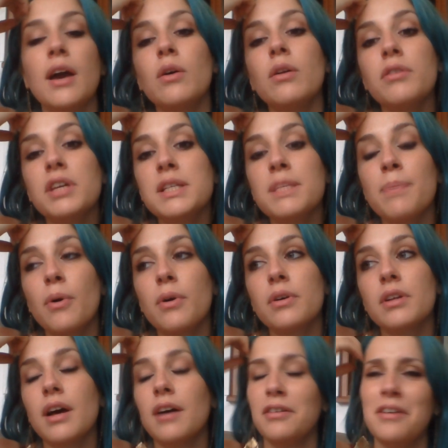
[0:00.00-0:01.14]
already
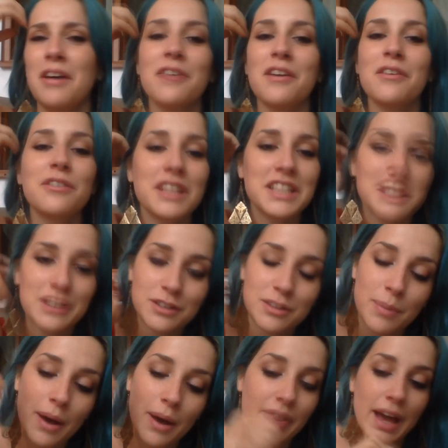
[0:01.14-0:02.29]
talked
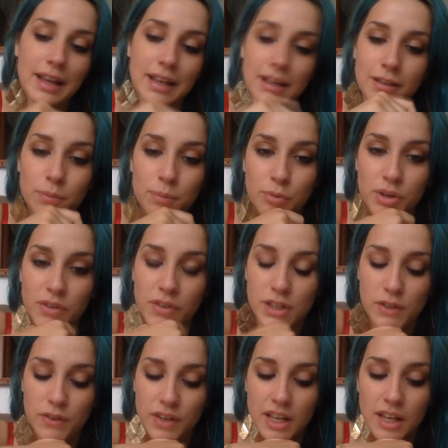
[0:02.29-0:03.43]
about that in
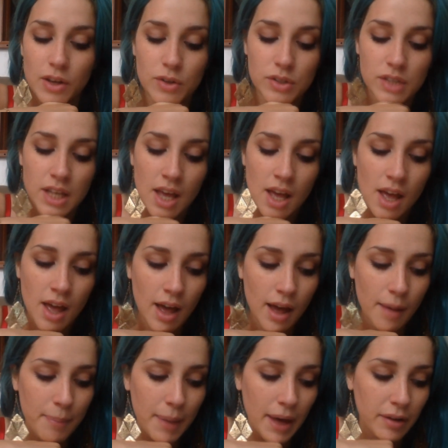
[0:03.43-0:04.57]
previous videos,
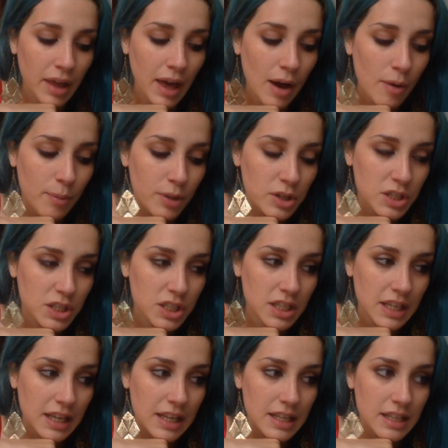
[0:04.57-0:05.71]
about how much
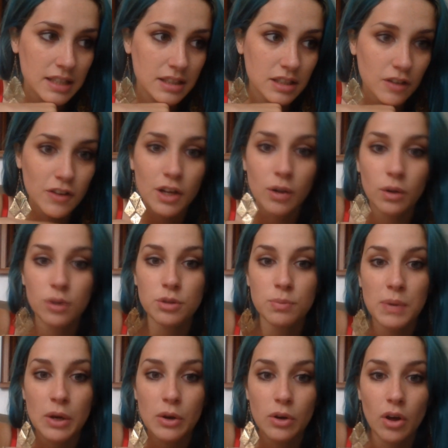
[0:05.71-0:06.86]
it is difficult to
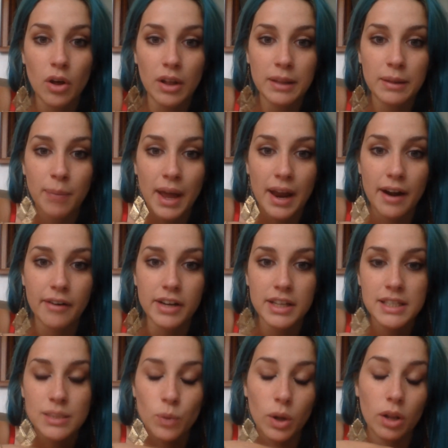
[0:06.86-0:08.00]
be a girl in
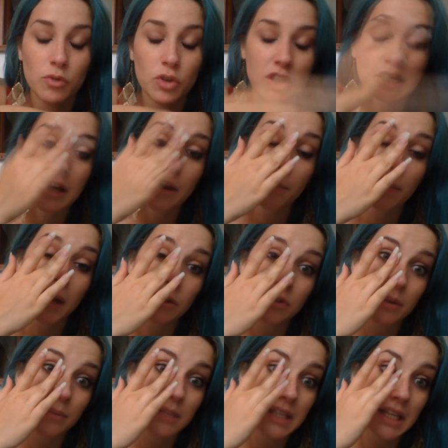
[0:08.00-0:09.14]
Paris. Well, obviously compared to
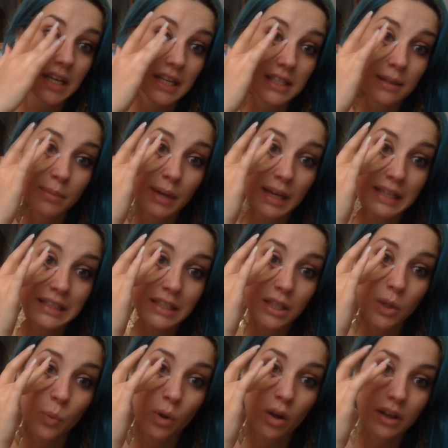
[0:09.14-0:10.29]
some cities and places
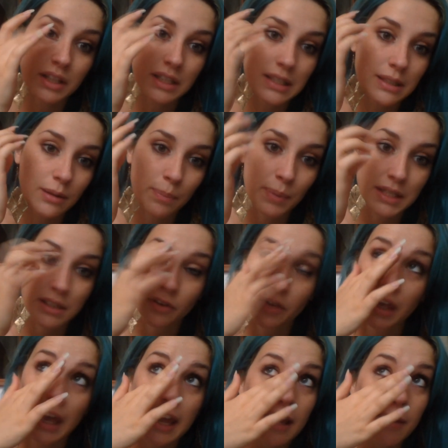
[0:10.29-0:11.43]
in the world, it's a piece
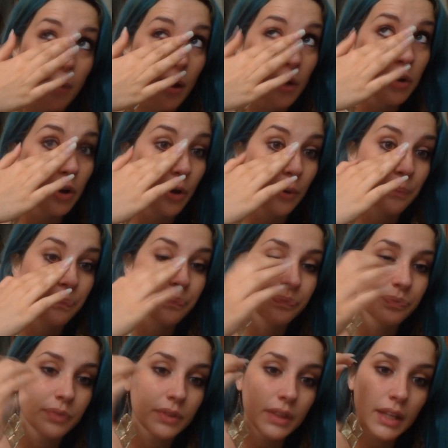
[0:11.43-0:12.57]
of cake, but you know,
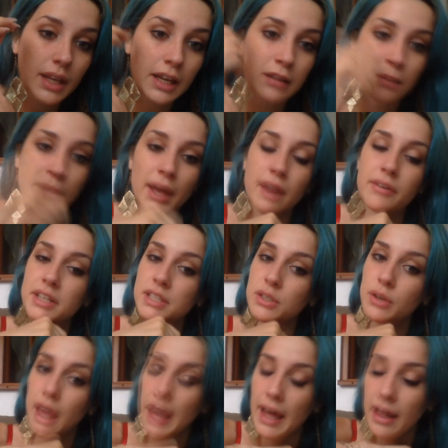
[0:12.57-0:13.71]
in Paris you
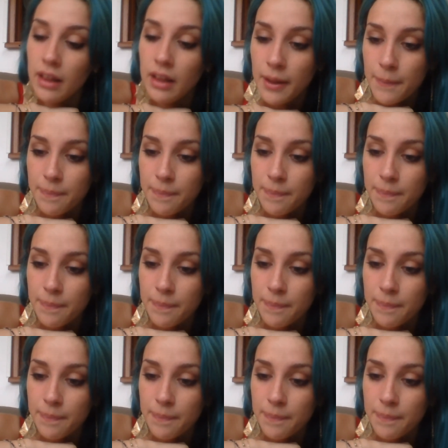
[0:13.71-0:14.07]
get